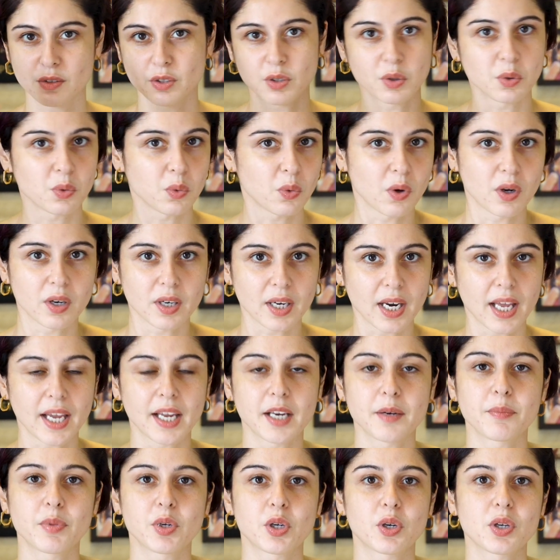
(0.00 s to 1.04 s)
you know,
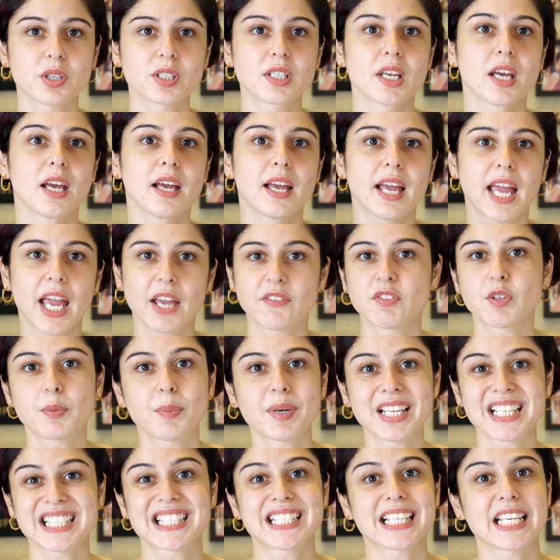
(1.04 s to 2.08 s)
online, because
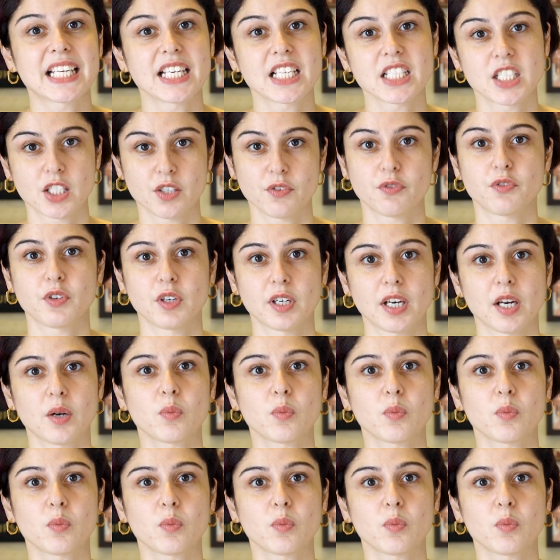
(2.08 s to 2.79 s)
everybody's skin is different,